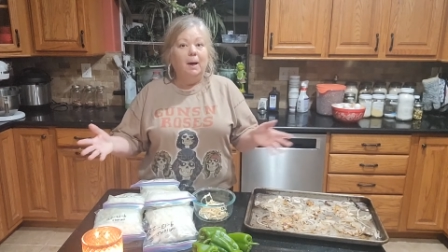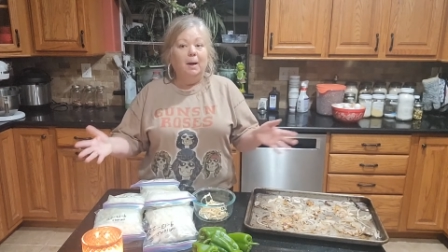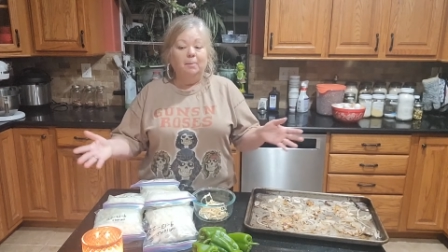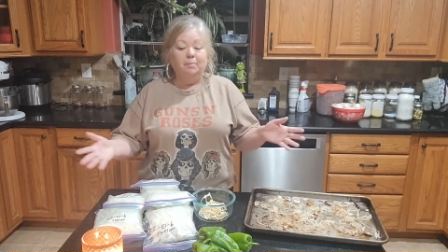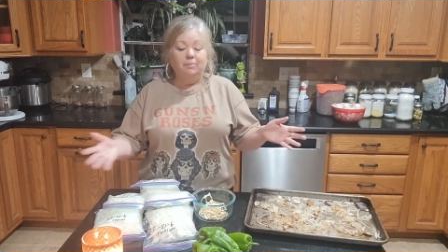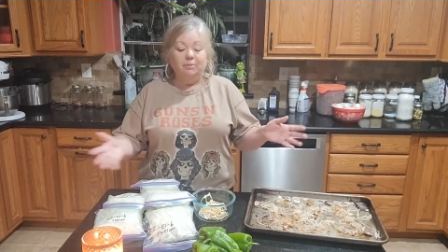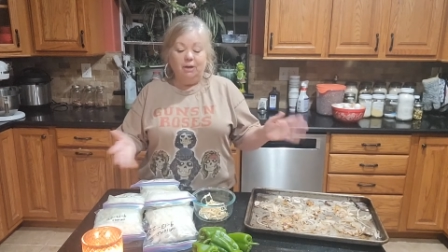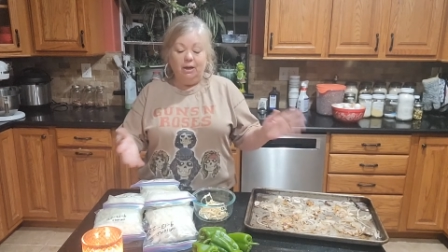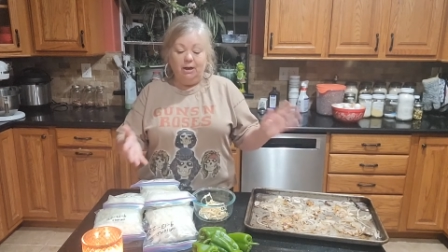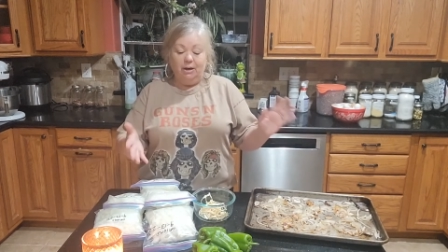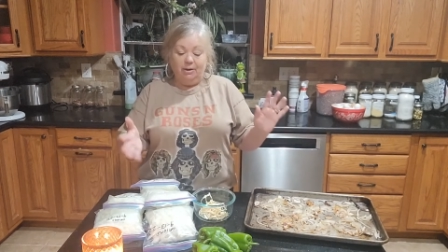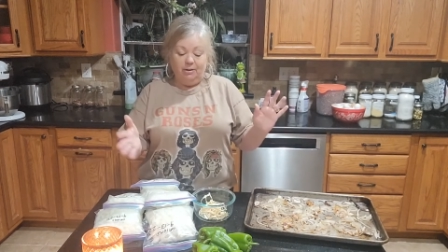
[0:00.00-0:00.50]

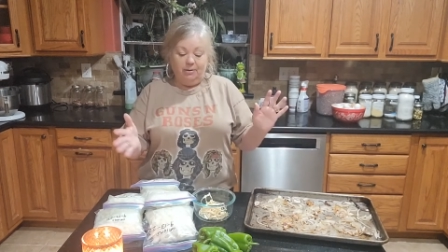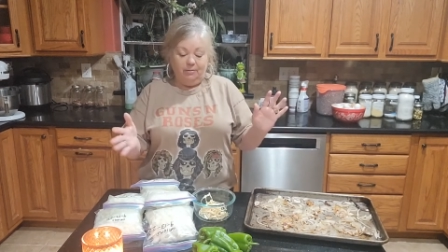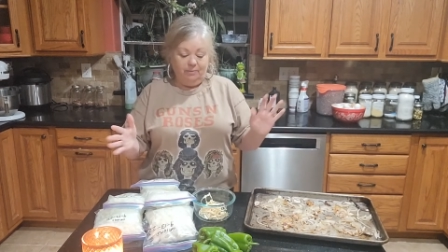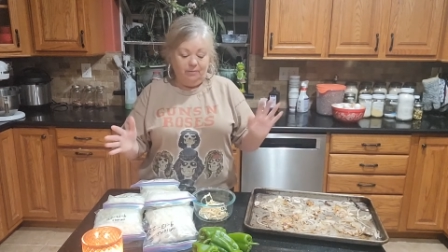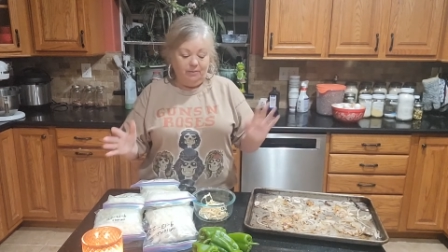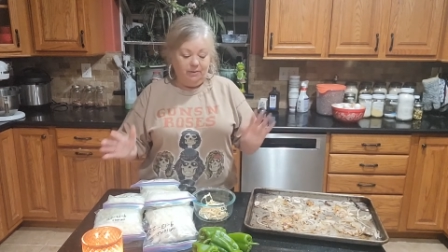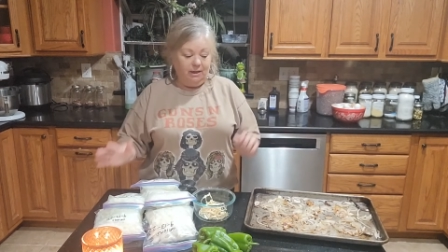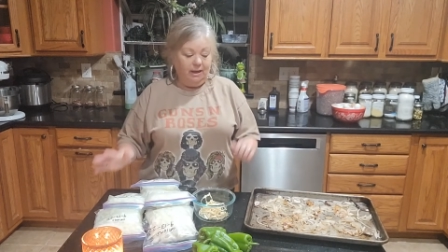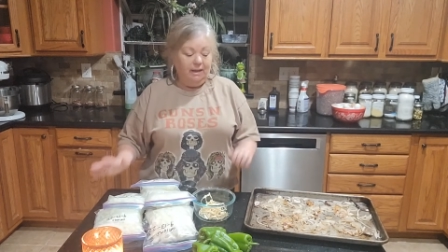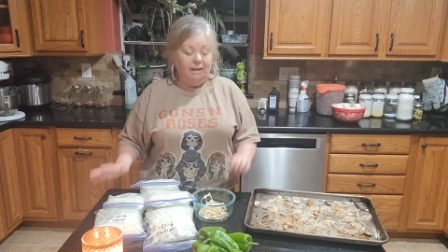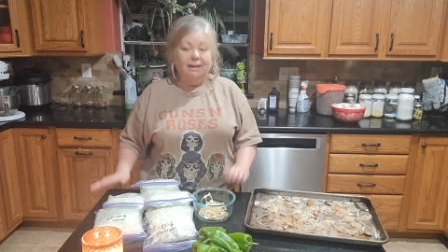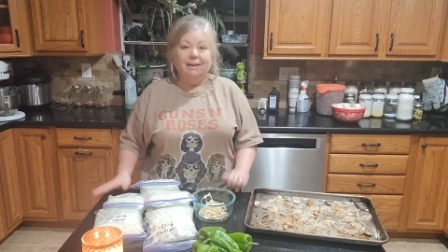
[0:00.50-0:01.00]
I'm tired
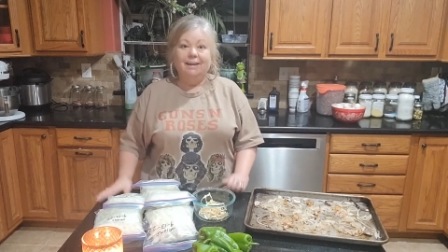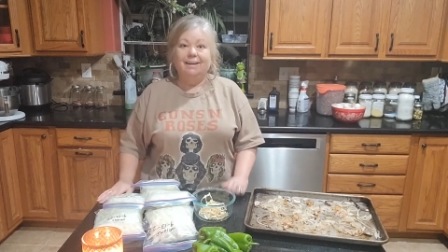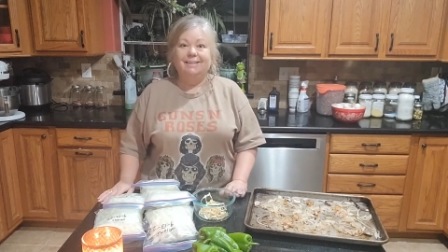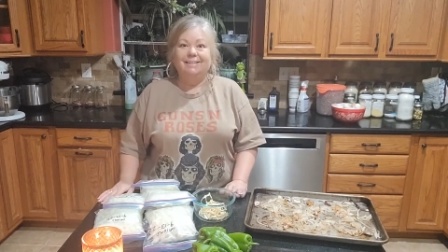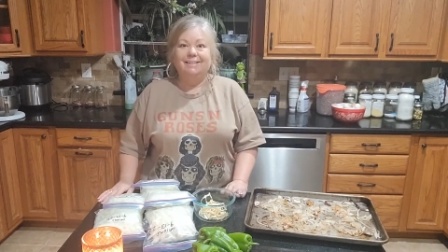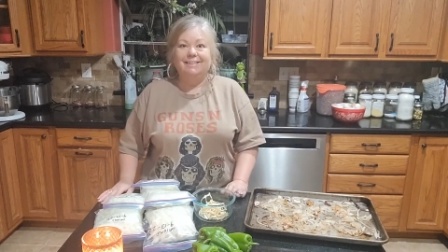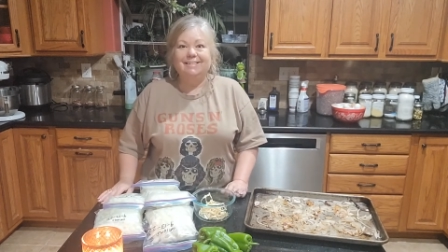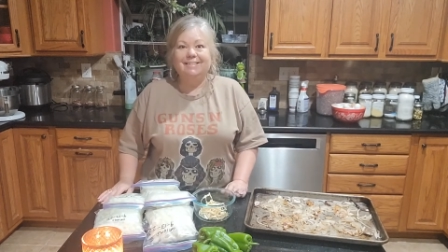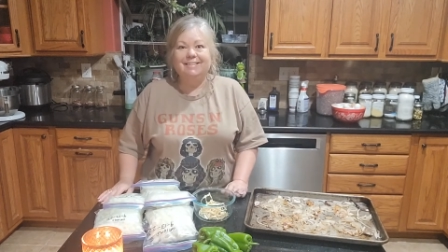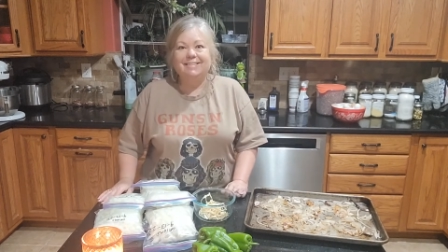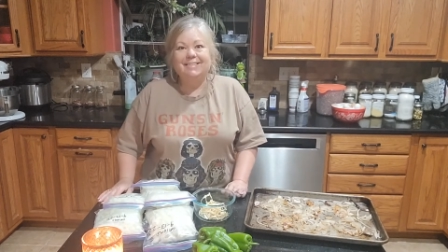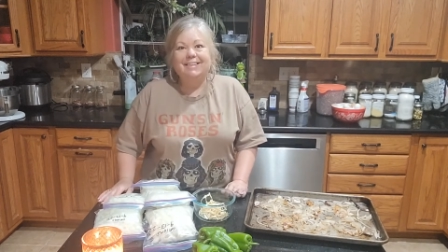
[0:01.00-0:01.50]
of cutting
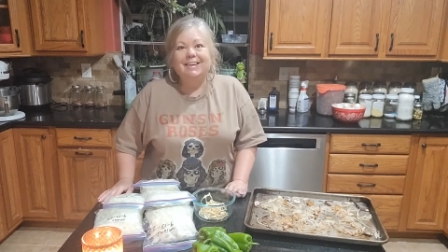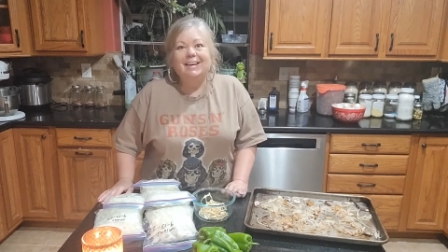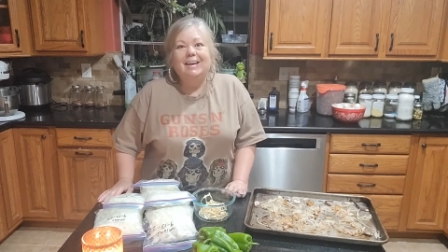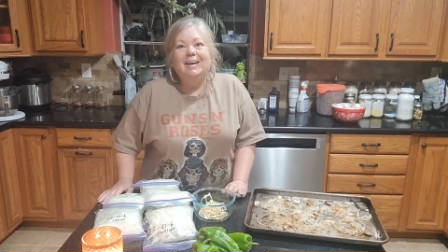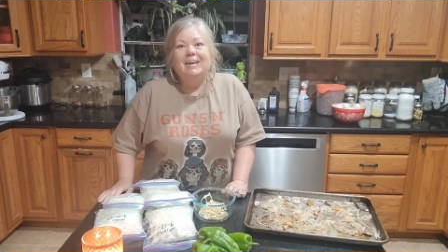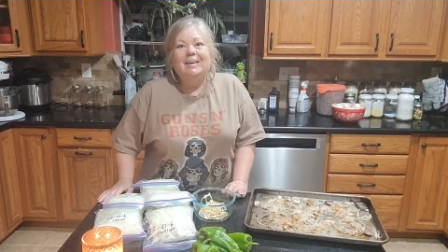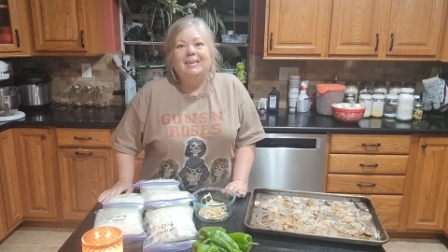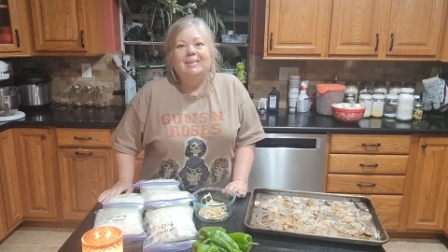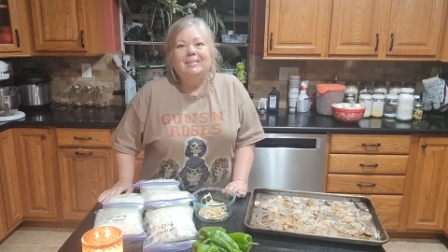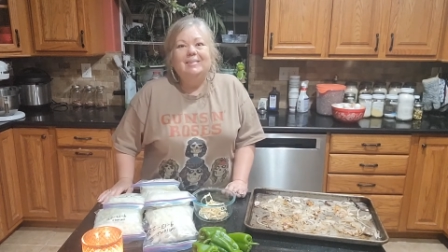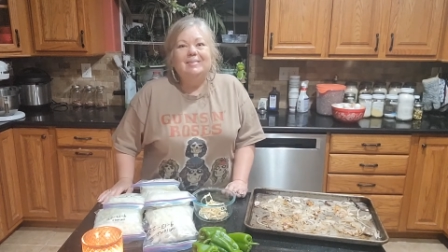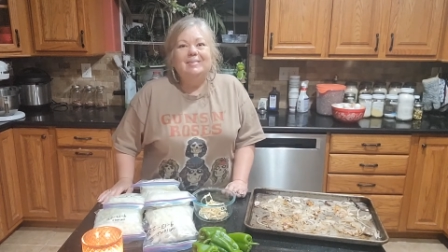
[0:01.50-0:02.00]
onions.
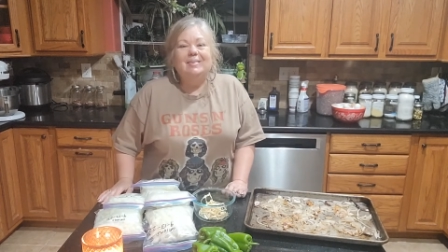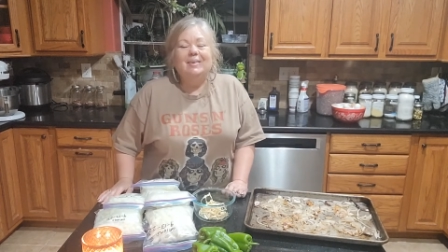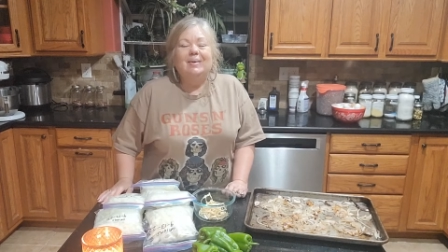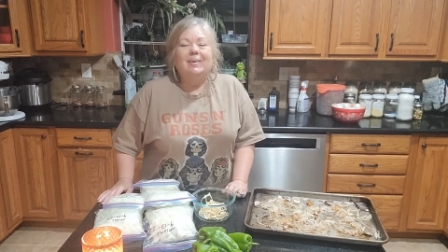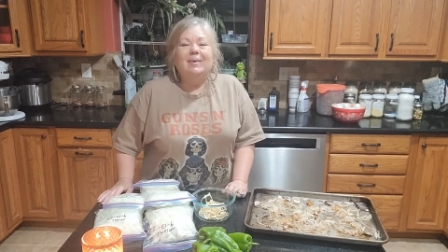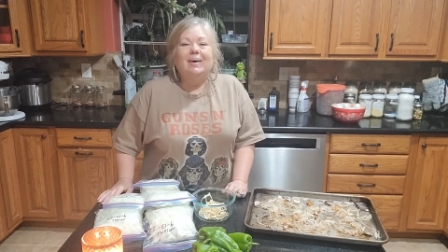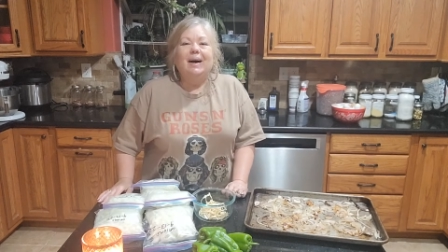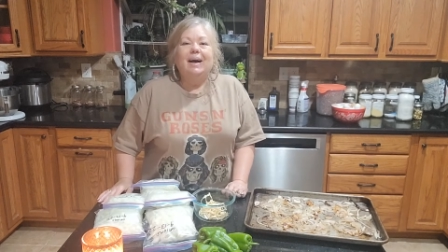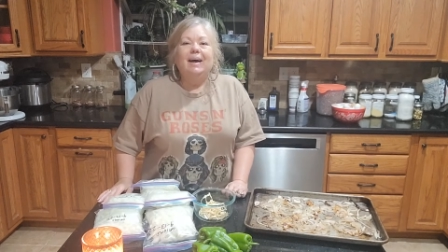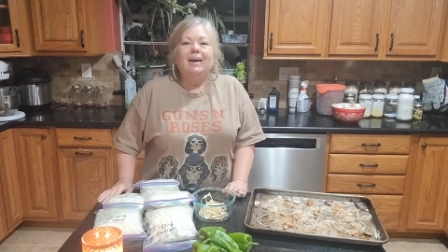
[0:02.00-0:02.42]
So